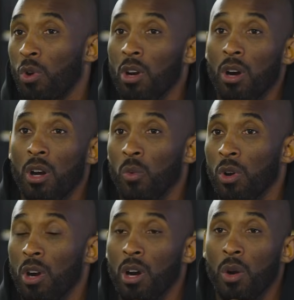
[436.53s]

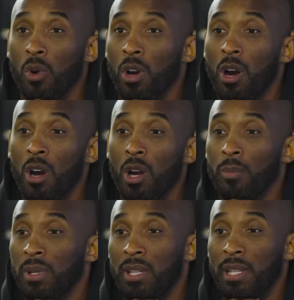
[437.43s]

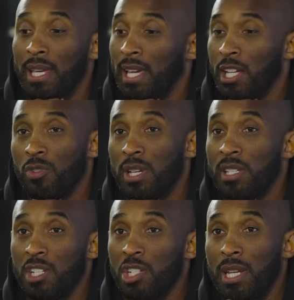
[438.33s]
but then they can't
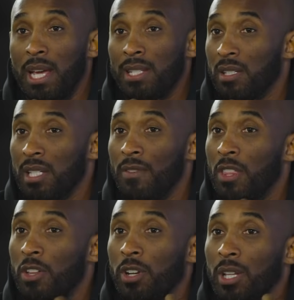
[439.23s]
transition that to
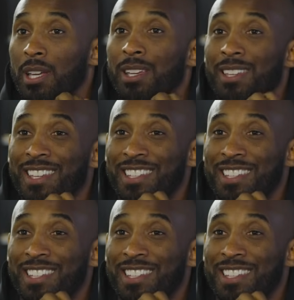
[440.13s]
7:30.